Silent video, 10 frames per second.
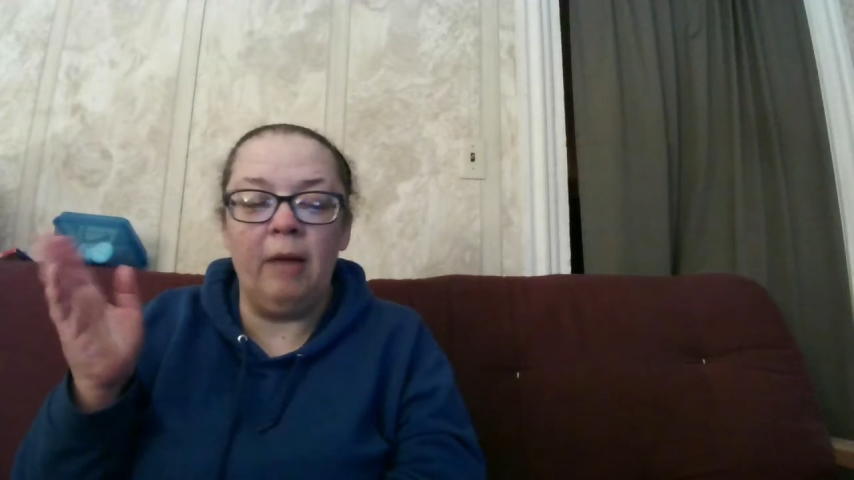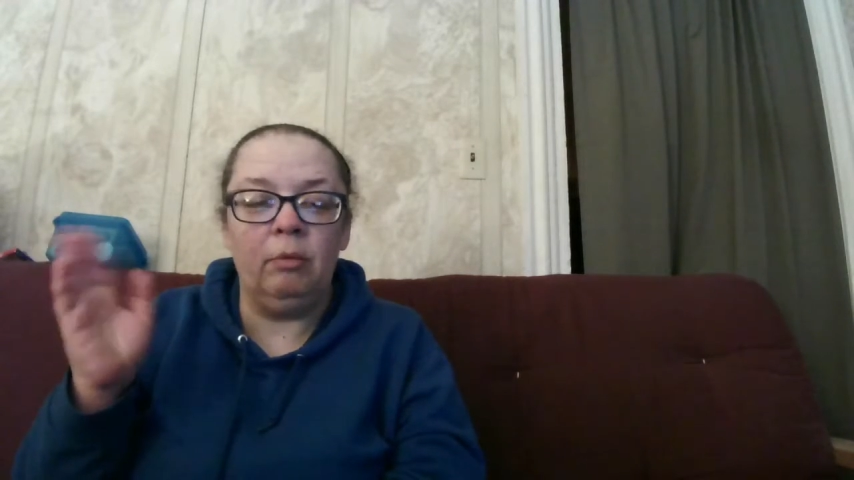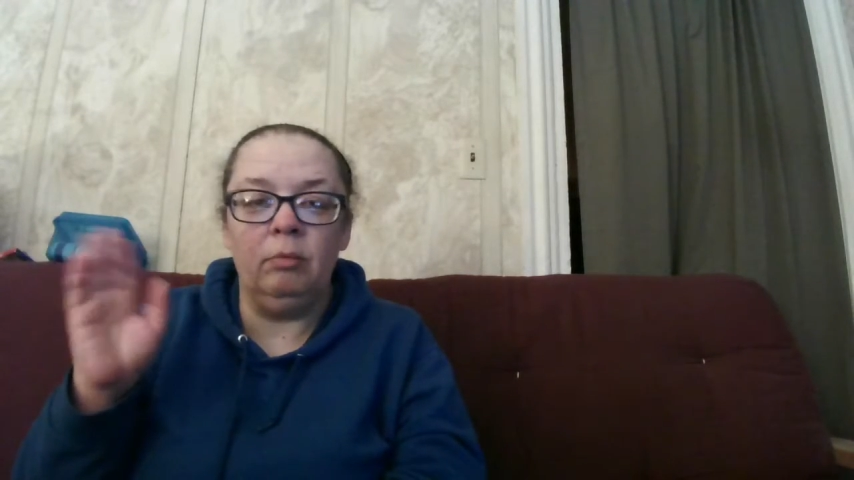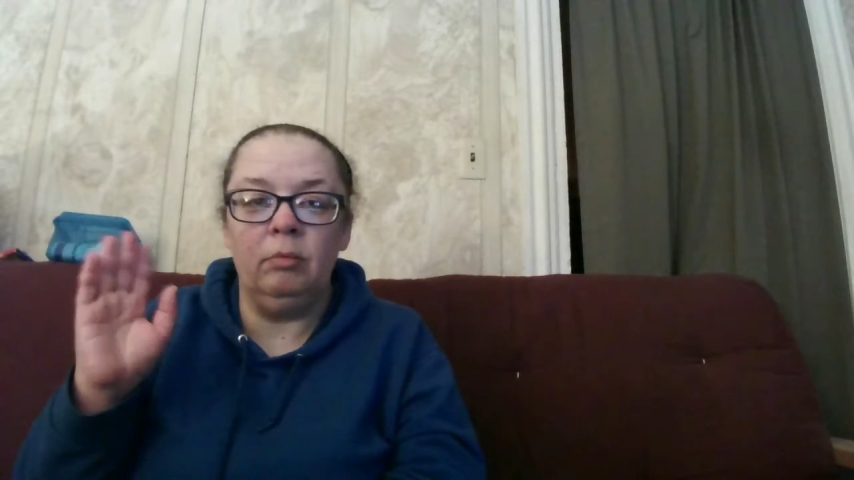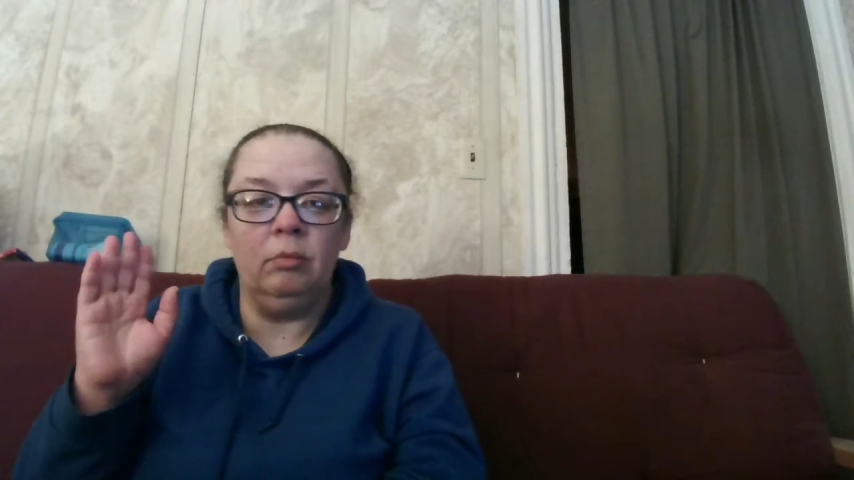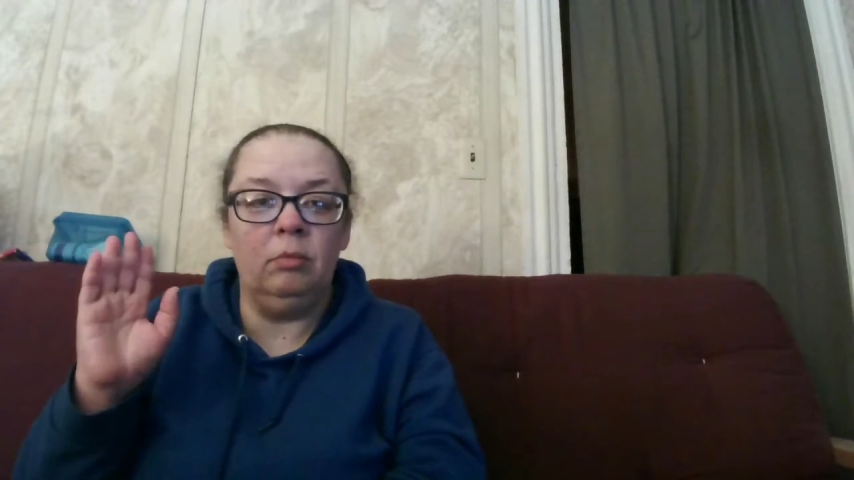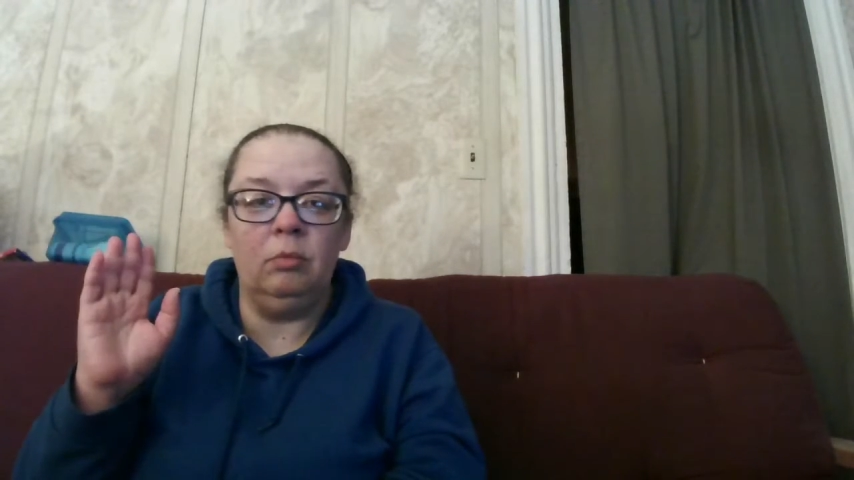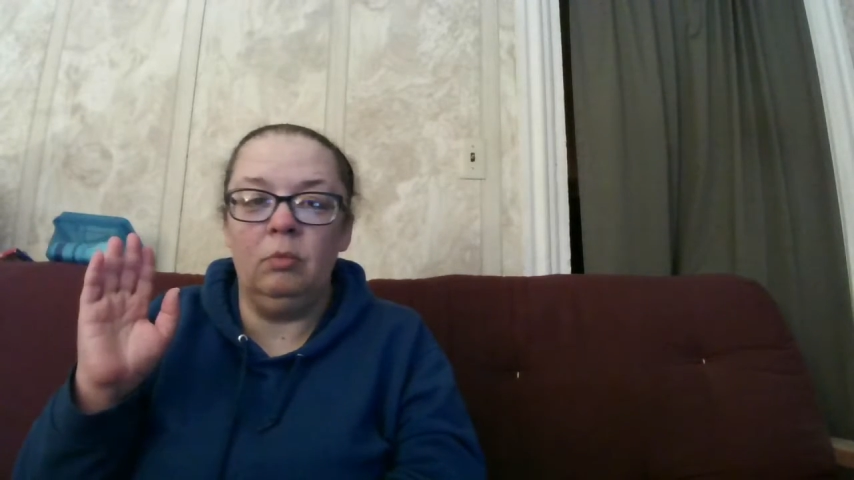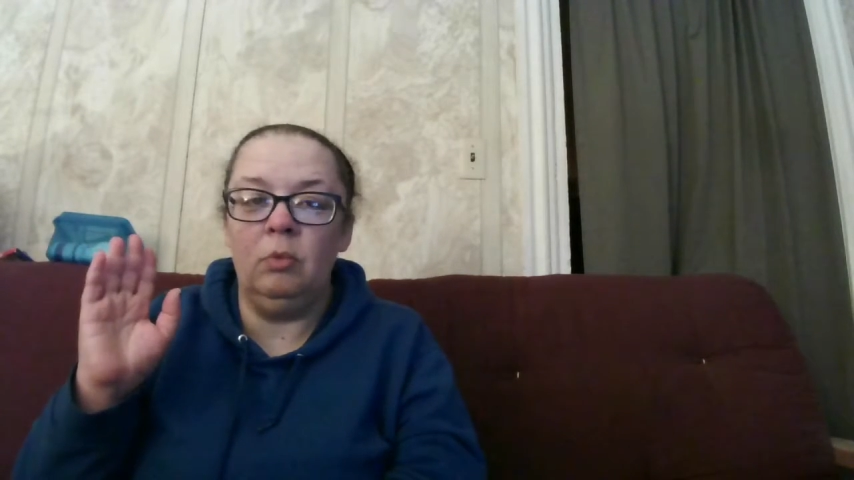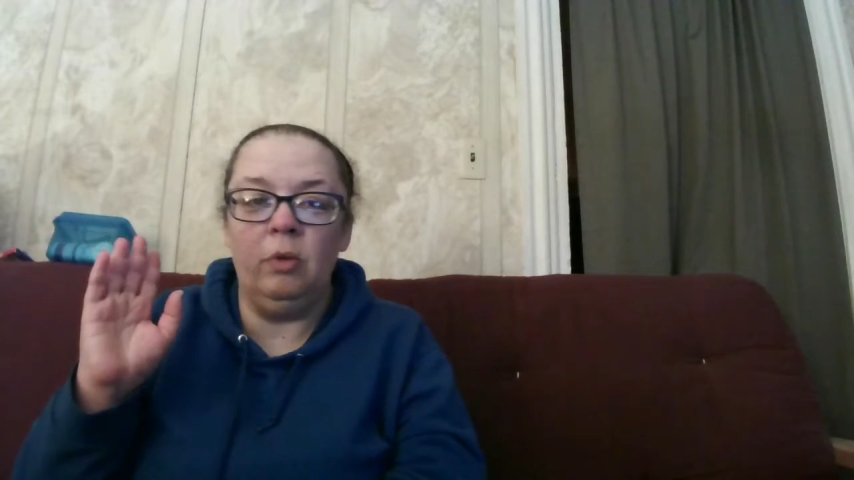If
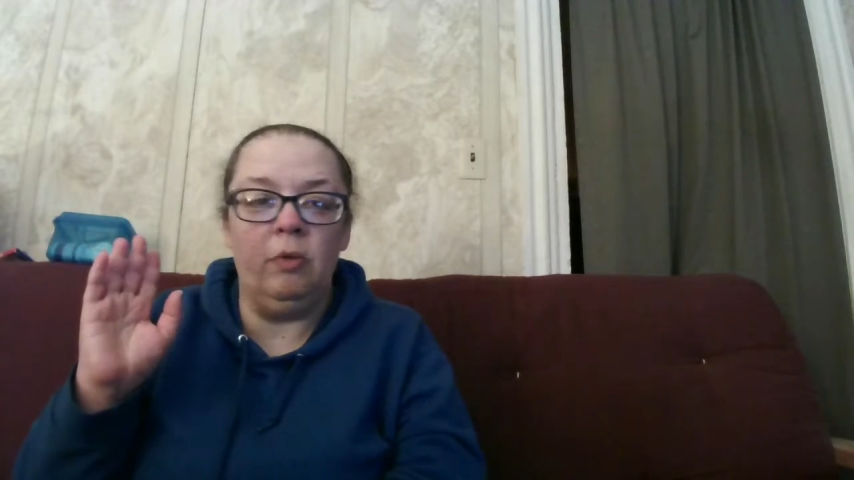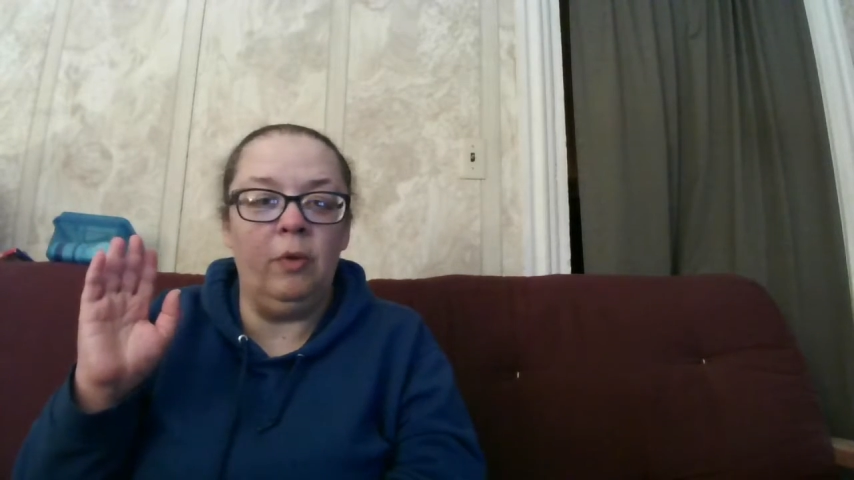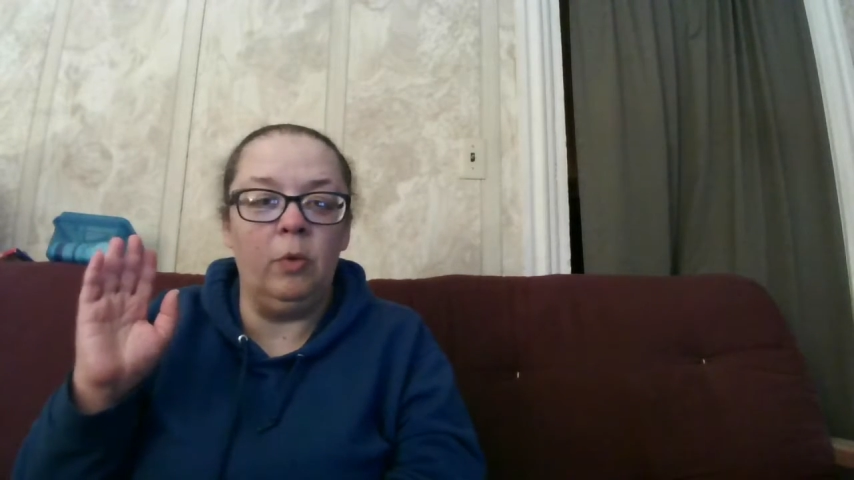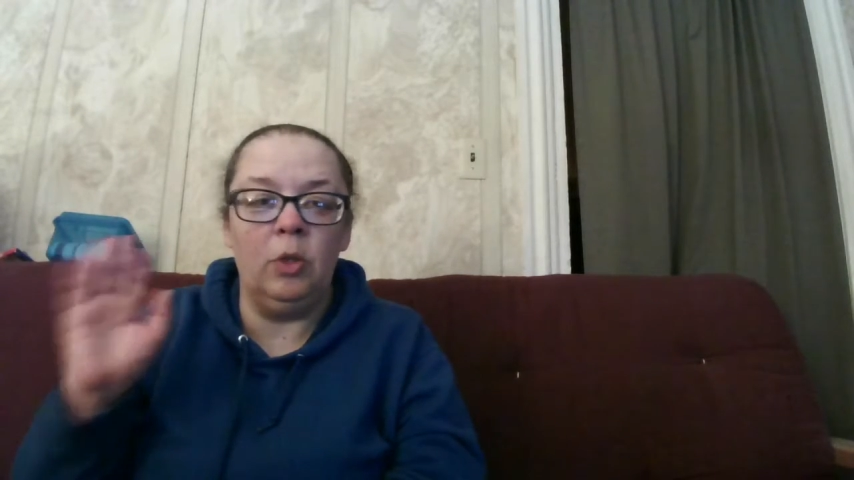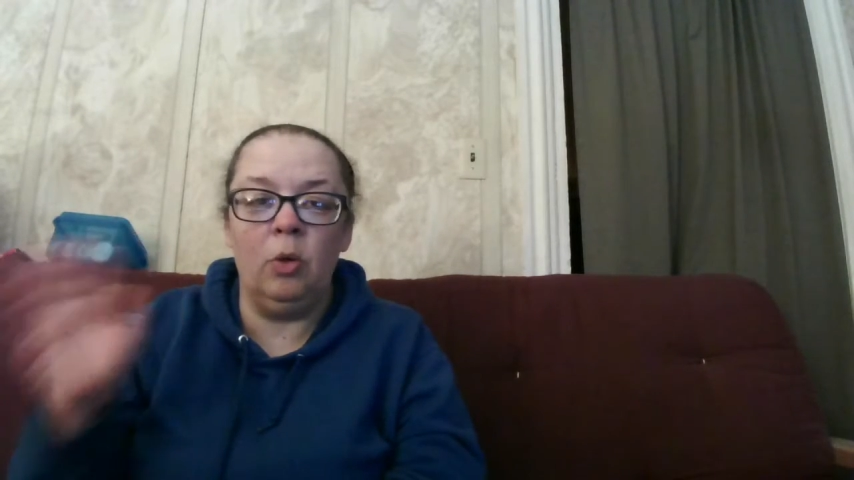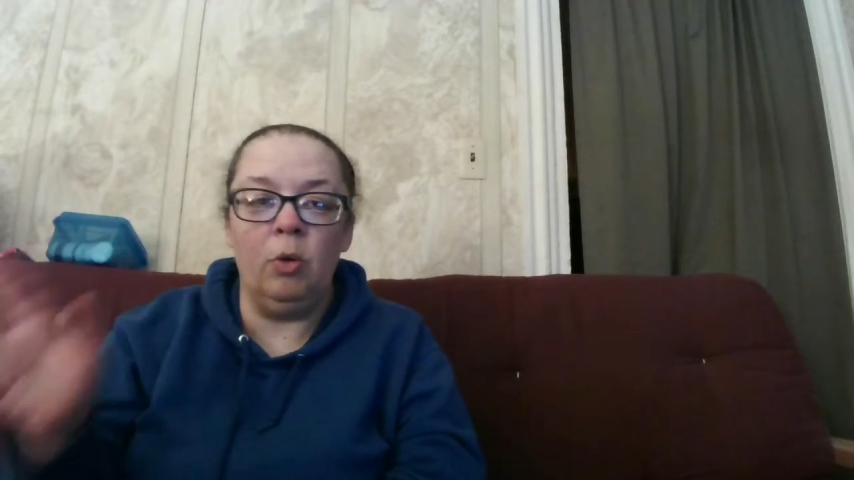it was